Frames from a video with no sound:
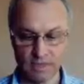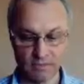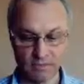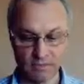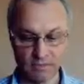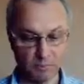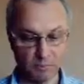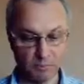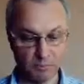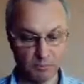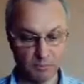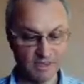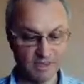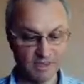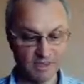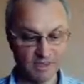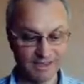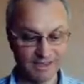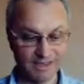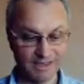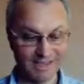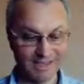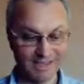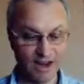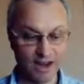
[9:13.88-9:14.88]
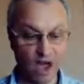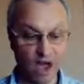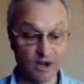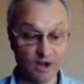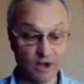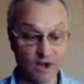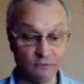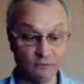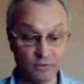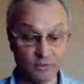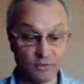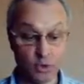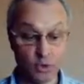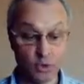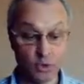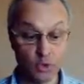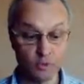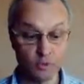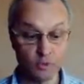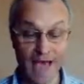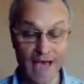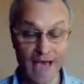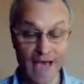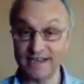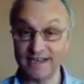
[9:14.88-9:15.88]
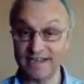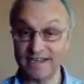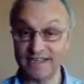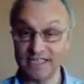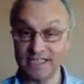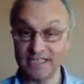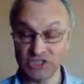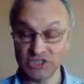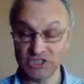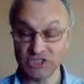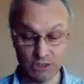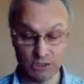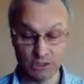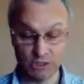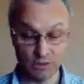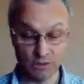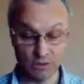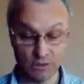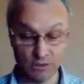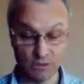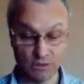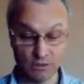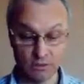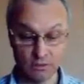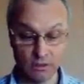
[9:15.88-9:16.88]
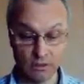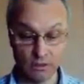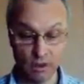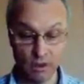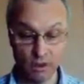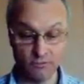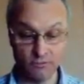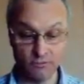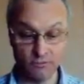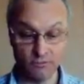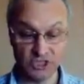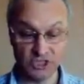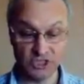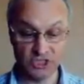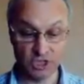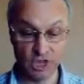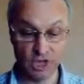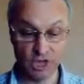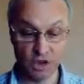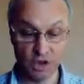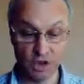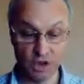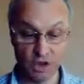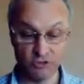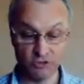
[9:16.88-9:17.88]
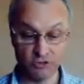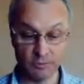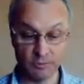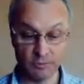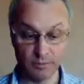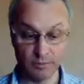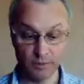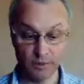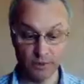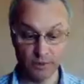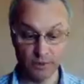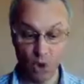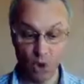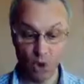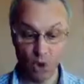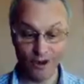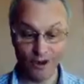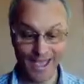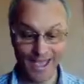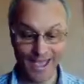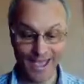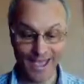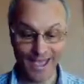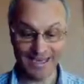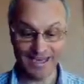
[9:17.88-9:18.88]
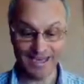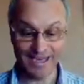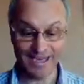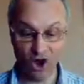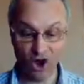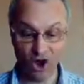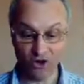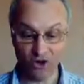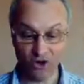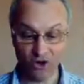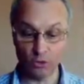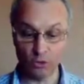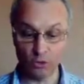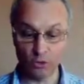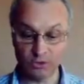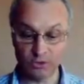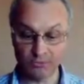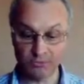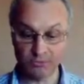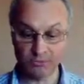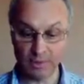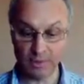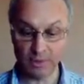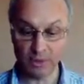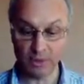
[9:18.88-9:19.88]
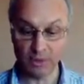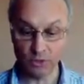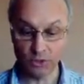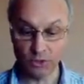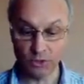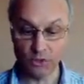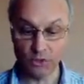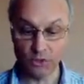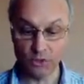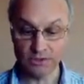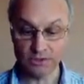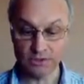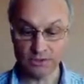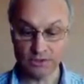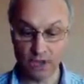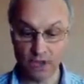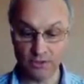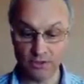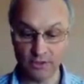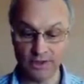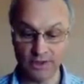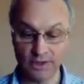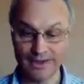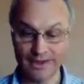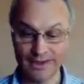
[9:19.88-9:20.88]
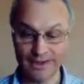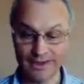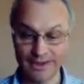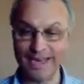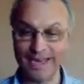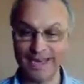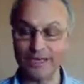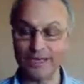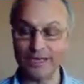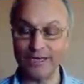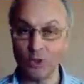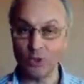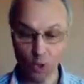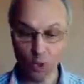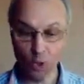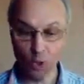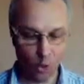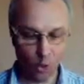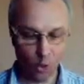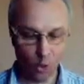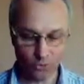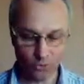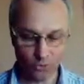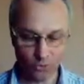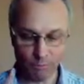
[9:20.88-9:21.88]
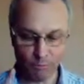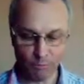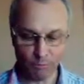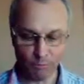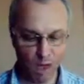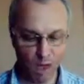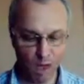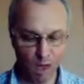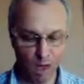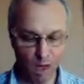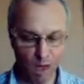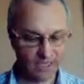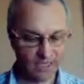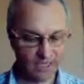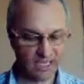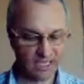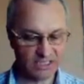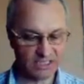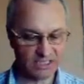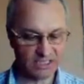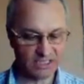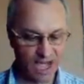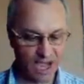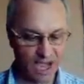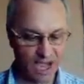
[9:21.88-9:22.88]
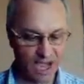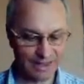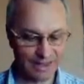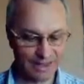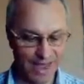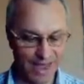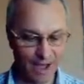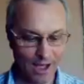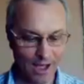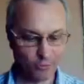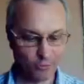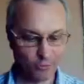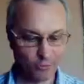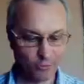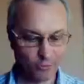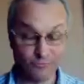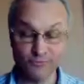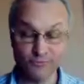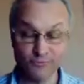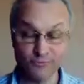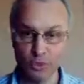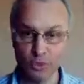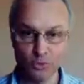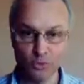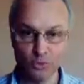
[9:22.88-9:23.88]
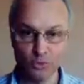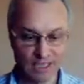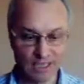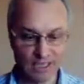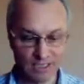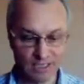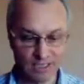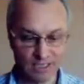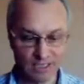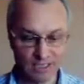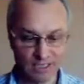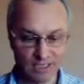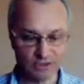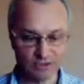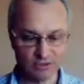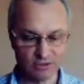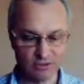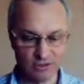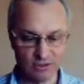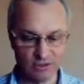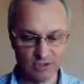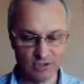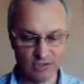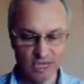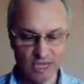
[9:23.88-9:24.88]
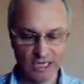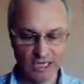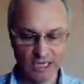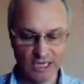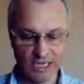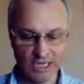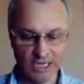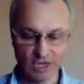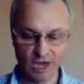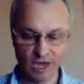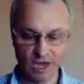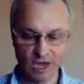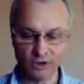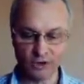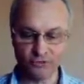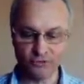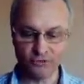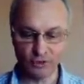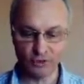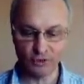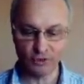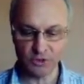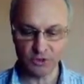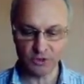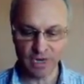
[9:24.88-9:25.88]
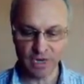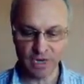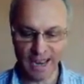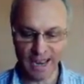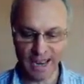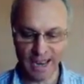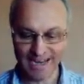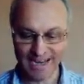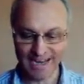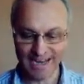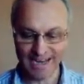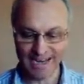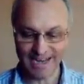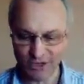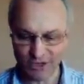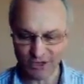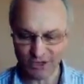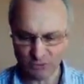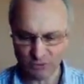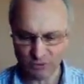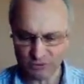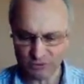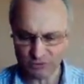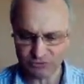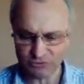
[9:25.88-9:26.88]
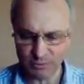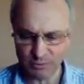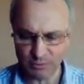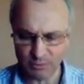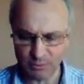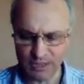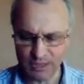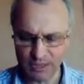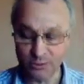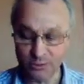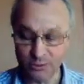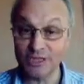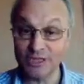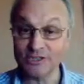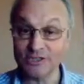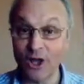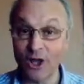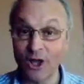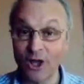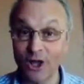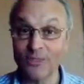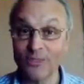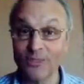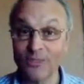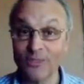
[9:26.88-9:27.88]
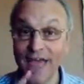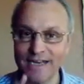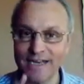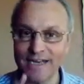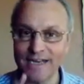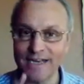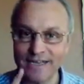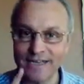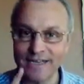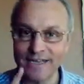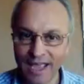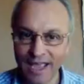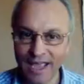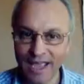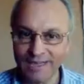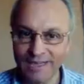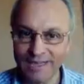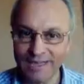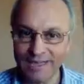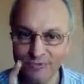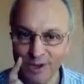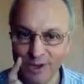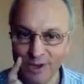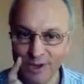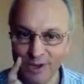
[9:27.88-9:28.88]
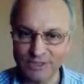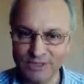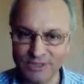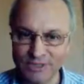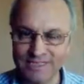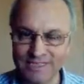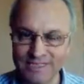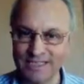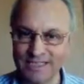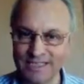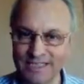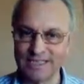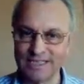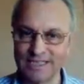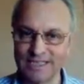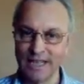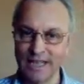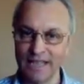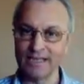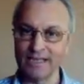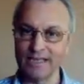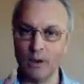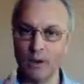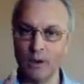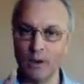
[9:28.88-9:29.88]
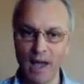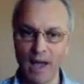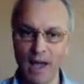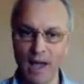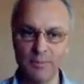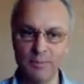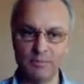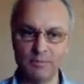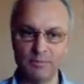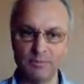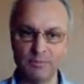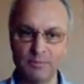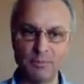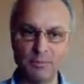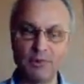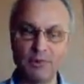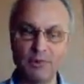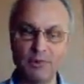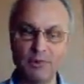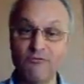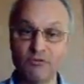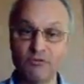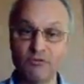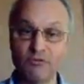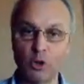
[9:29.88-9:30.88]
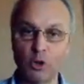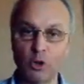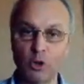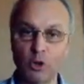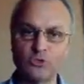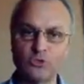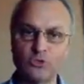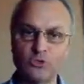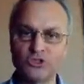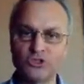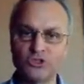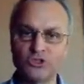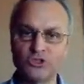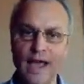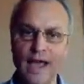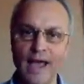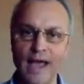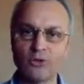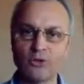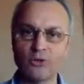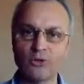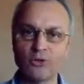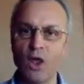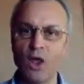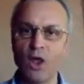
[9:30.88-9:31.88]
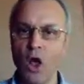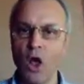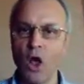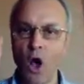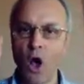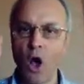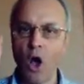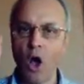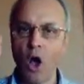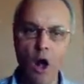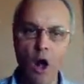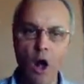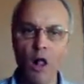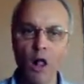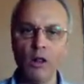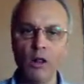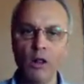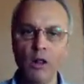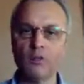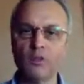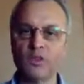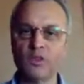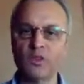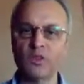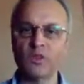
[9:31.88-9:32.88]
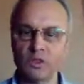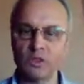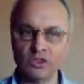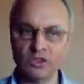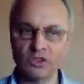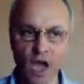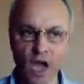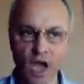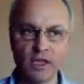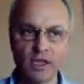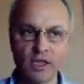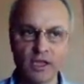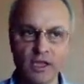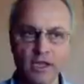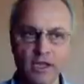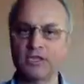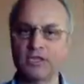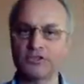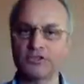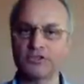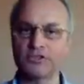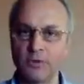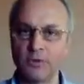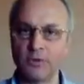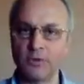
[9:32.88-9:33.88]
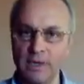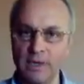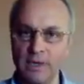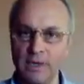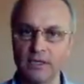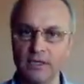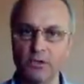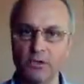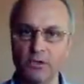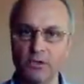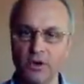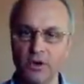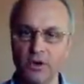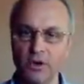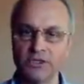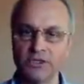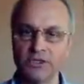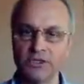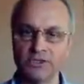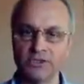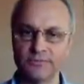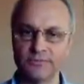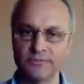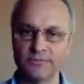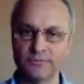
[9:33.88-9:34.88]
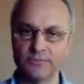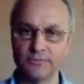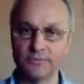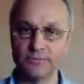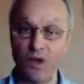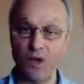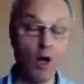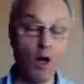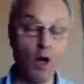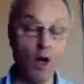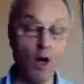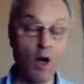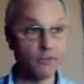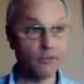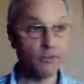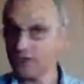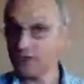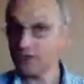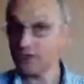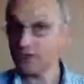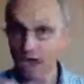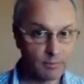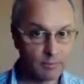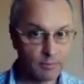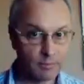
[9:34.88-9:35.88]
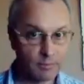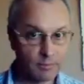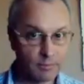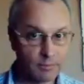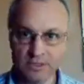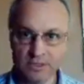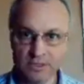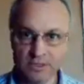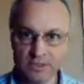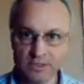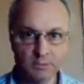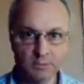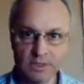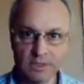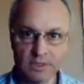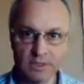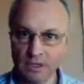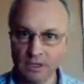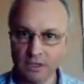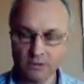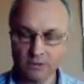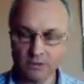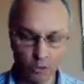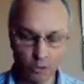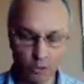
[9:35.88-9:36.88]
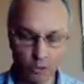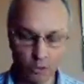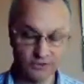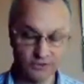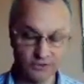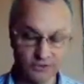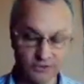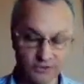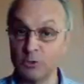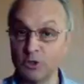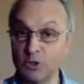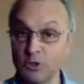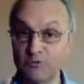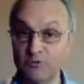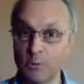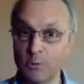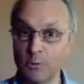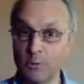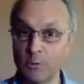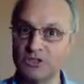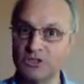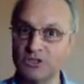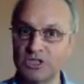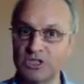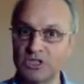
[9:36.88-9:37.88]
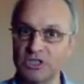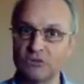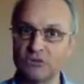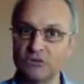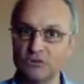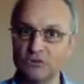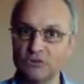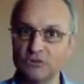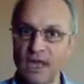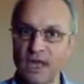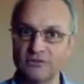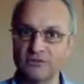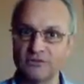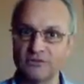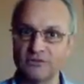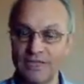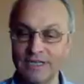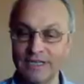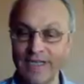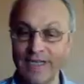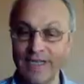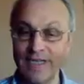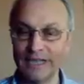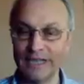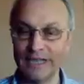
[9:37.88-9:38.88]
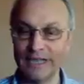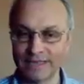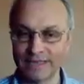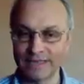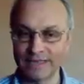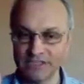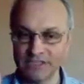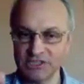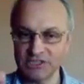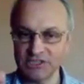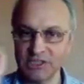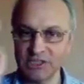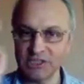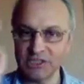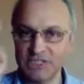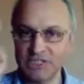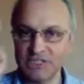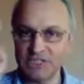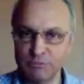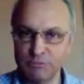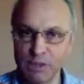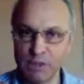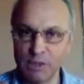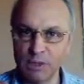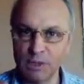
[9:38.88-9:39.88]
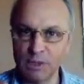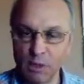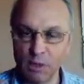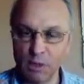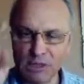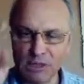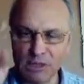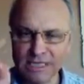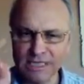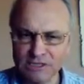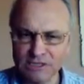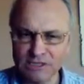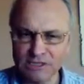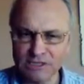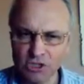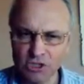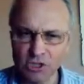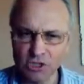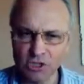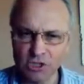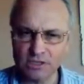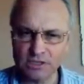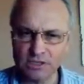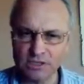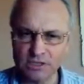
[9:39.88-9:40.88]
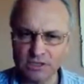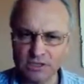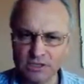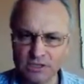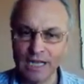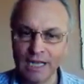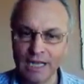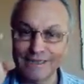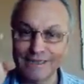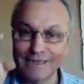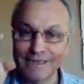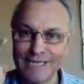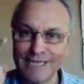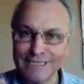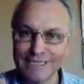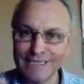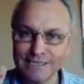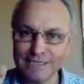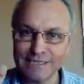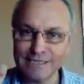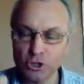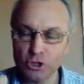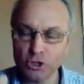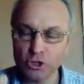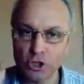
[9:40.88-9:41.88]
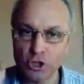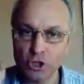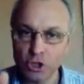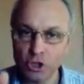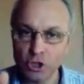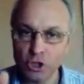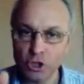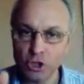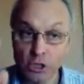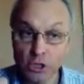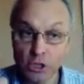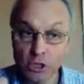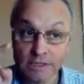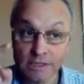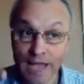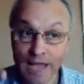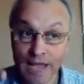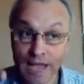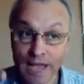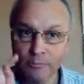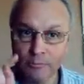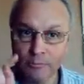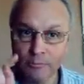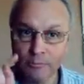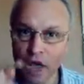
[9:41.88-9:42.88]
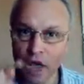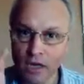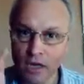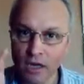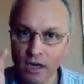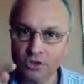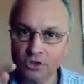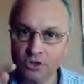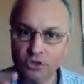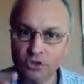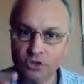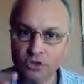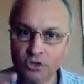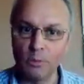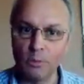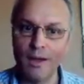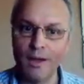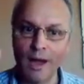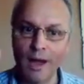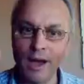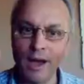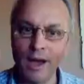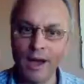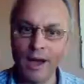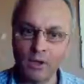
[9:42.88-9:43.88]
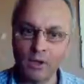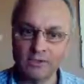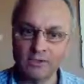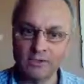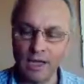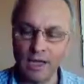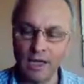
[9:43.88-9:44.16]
that the public cannot view that edition of the Chicago Tribune or any articles from Illinois on that day. No, the public is not allowed to view the edition of the Chicago Tribune and any articles from Illinois on that day, November 6th. The Obama people have closed down all the documents from Illinois, from November 6, 2008. Listen to this, people. Listen to this. Listen to this. I'm talking to you about